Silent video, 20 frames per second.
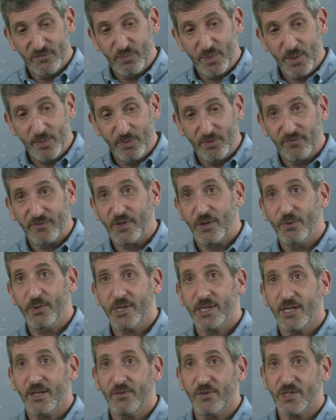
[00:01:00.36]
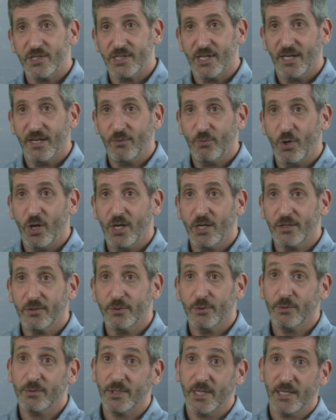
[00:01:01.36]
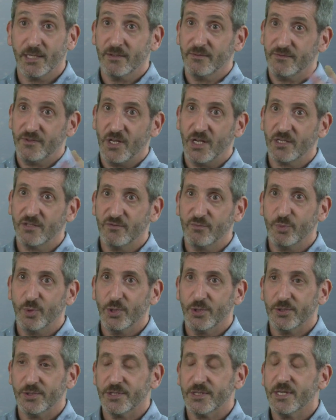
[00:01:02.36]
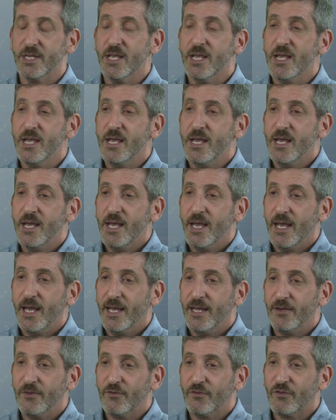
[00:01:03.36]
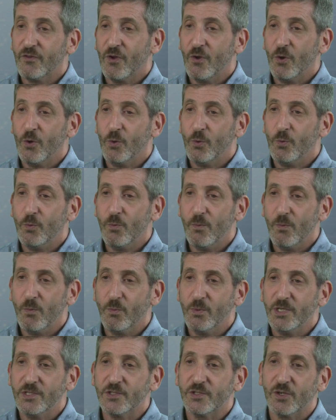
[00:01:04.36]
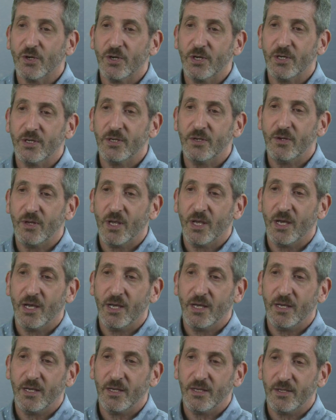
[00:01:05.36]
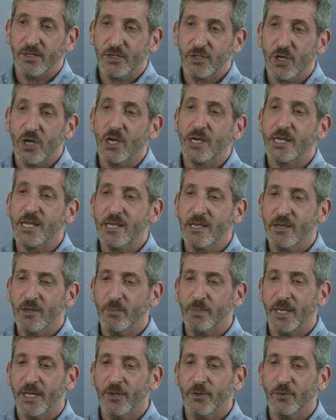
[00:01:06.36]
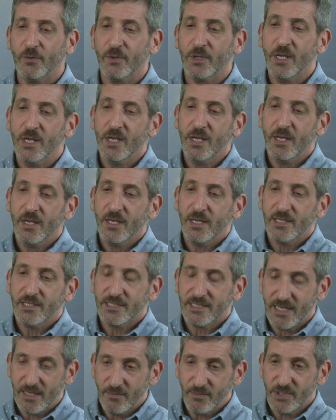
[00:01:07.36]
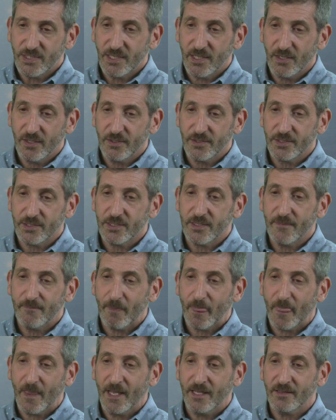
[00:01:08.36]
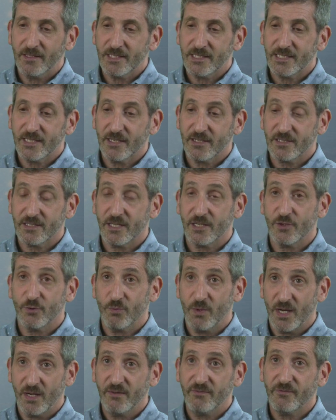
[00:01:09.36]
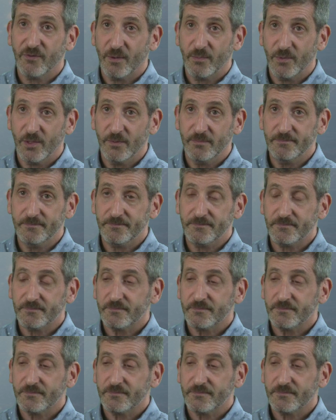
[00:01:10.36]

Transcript: of people flowing down the sidewalk, or like a flock of birds. And so we started talking about stem cells and the cells that derive from them